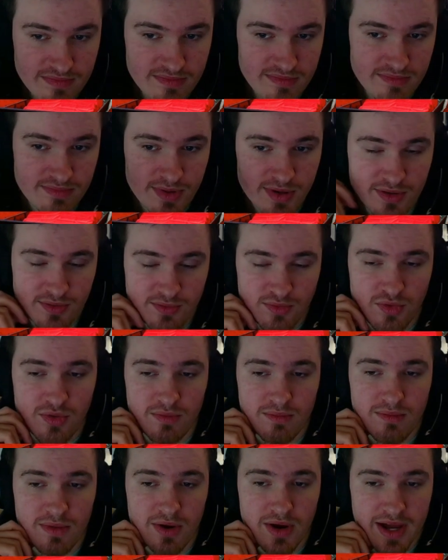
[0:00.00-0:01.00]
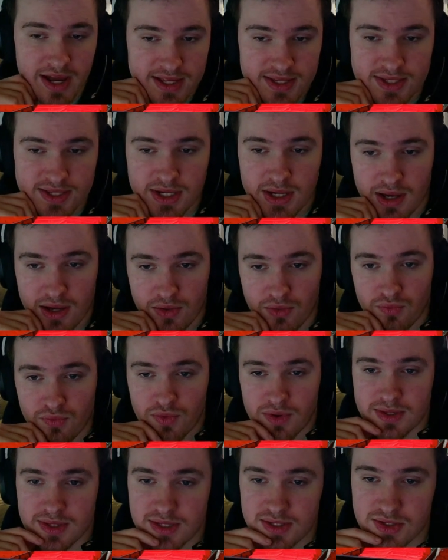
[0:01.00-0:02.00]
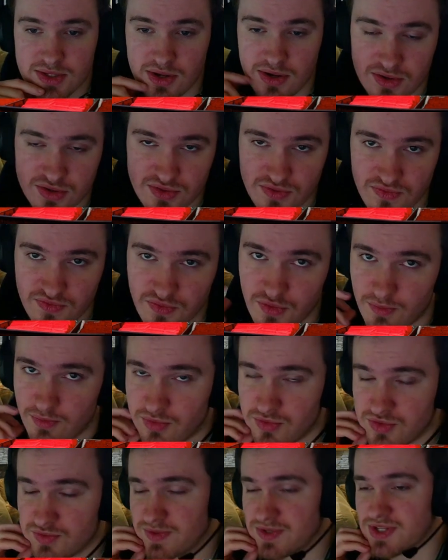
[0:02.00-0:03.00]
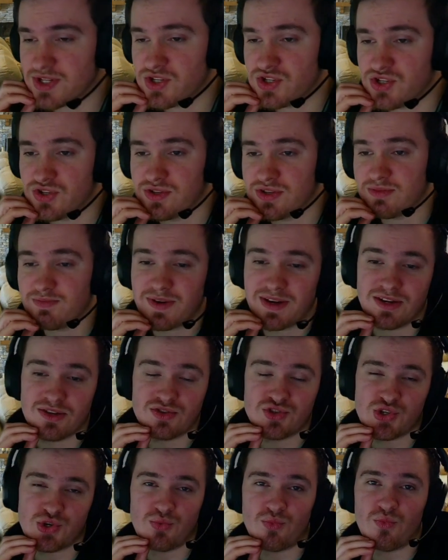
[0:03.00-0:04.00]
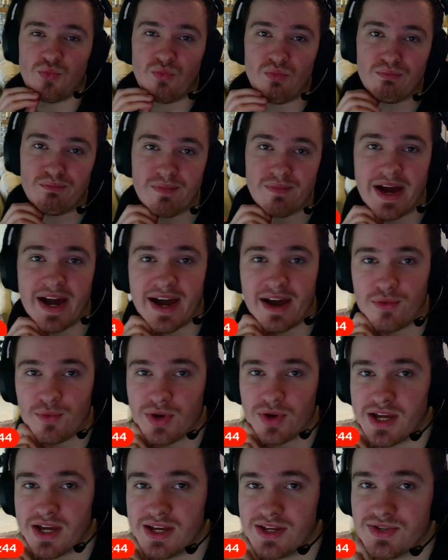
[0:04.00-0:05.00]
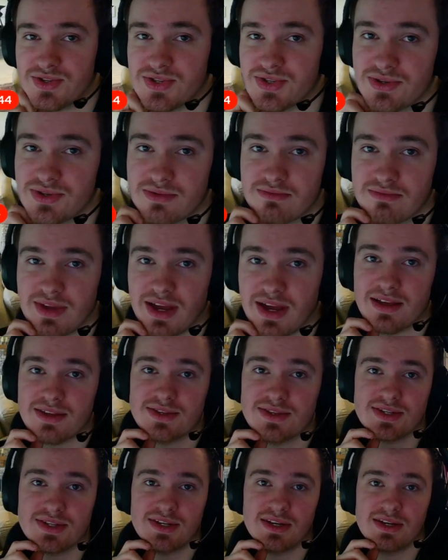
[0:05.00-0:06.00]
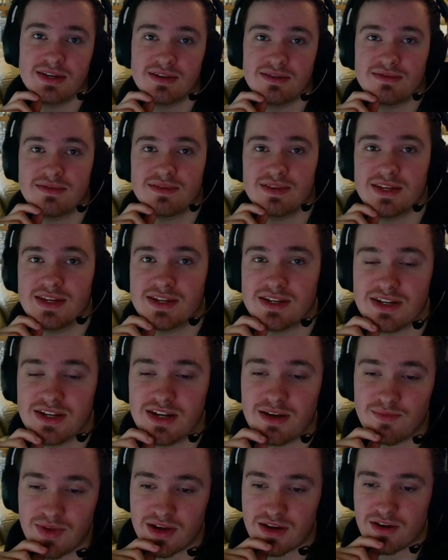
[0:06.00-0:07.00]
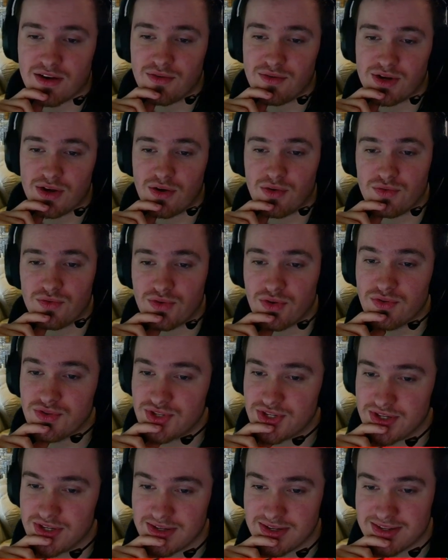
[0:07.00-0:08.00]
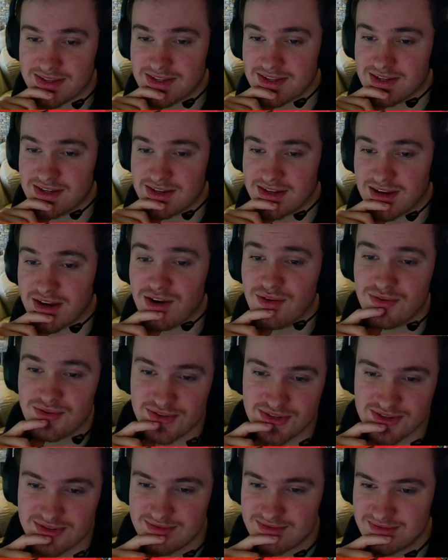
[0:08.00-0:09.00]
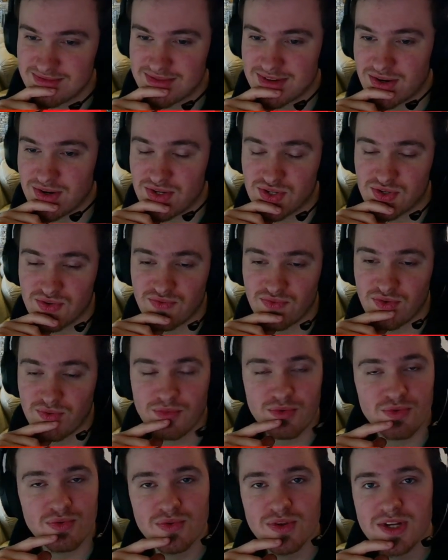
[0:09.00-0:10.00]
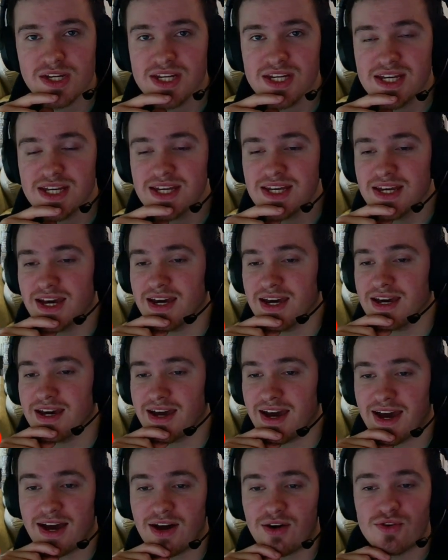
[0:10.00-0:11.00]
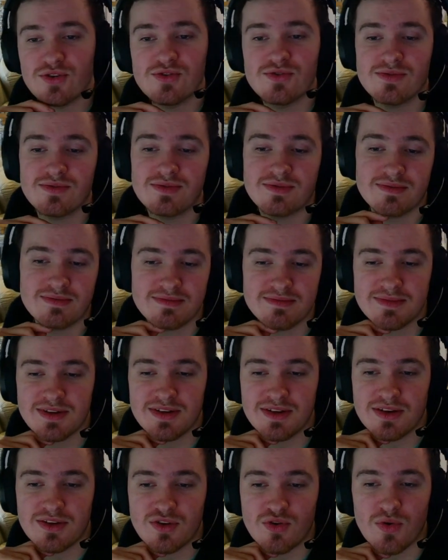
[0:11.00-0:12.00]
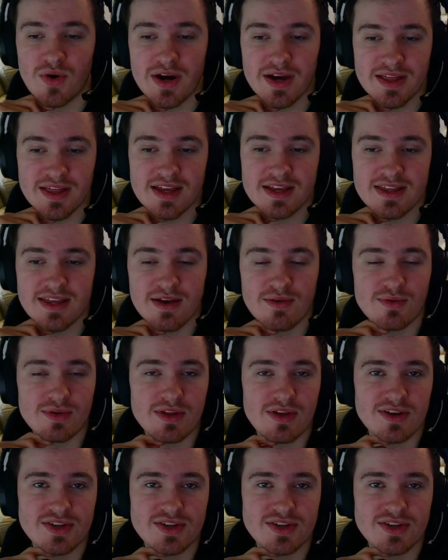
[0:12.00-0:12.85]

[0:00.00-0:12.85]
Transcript: per what might entail with the director of football's position, dependent on how it is that the club that currently hold on to the current director of football, how quietly they would like